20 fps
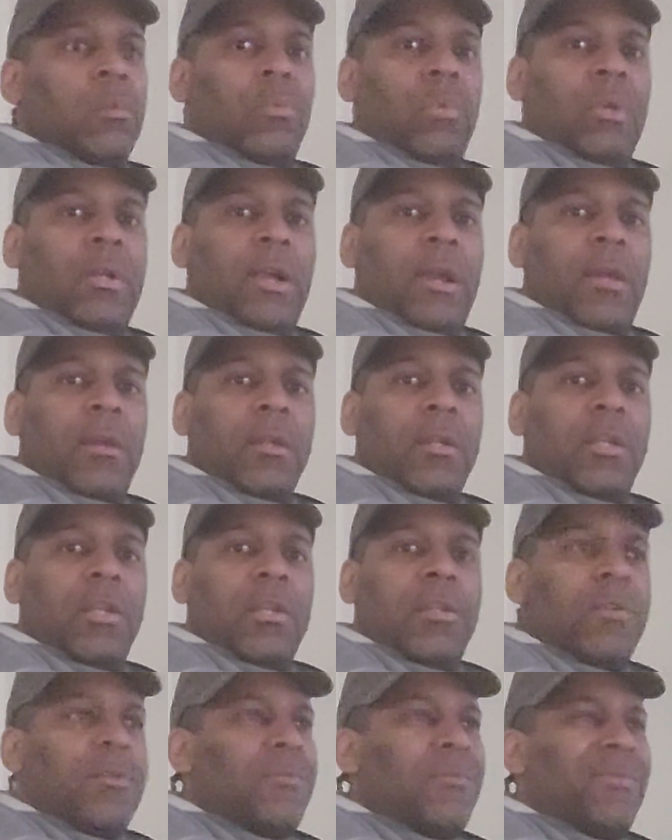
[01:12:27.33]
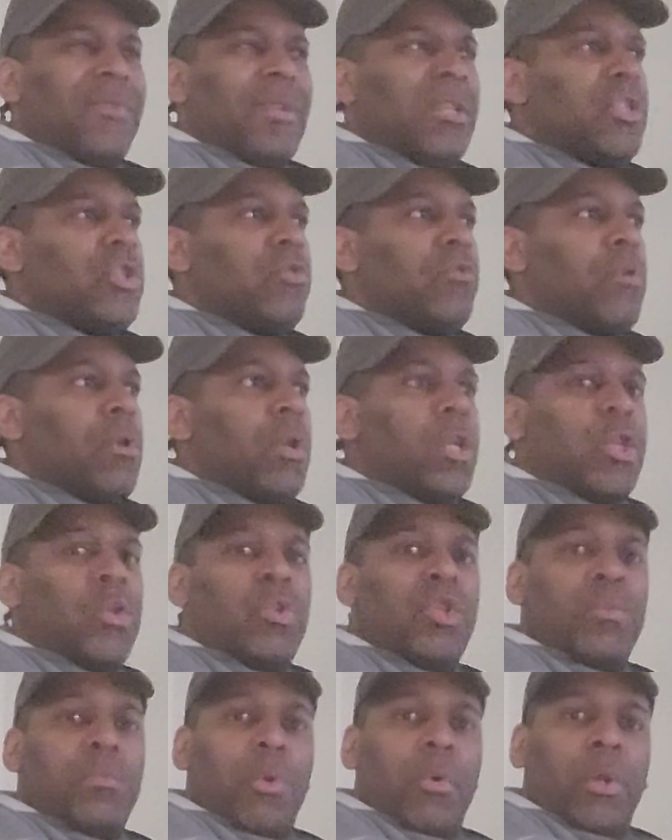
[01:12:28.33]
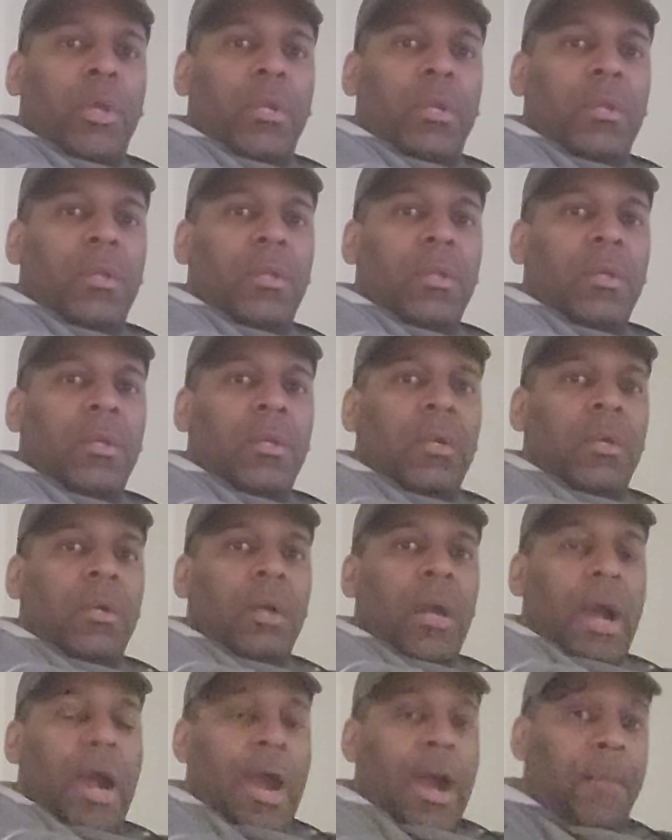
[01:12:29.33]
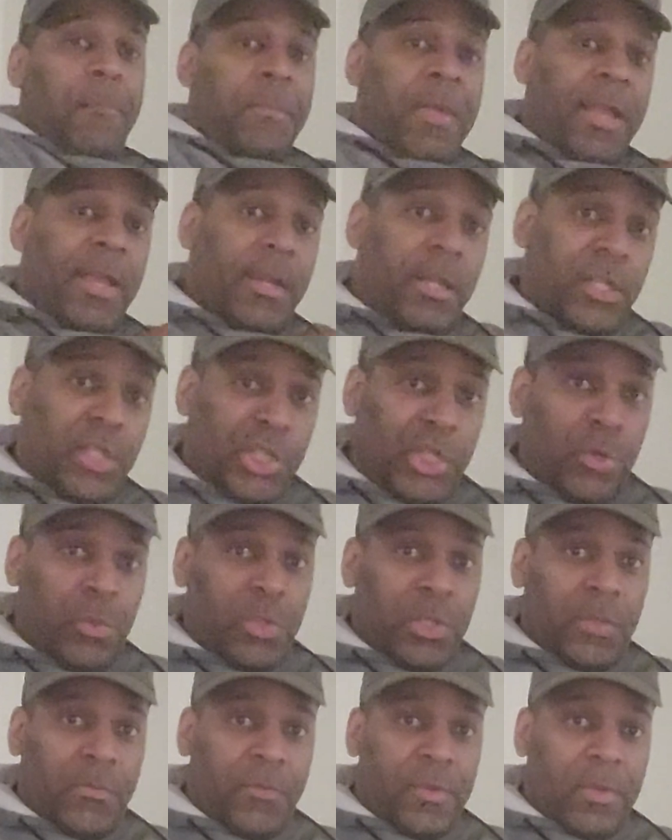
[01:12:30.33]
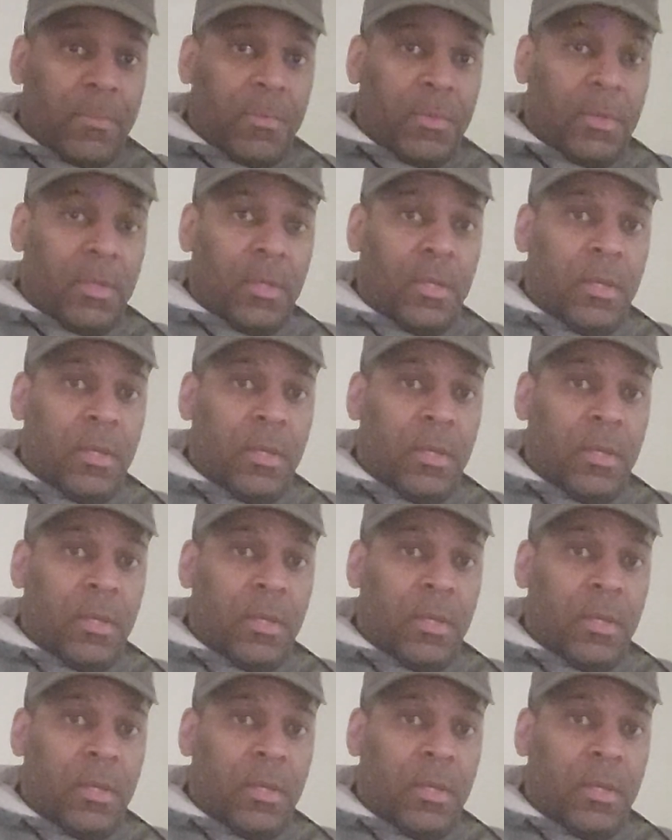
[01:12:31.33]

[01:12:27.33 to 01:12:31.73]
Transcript: what kind of drug you smoking? I'm making excuses for him?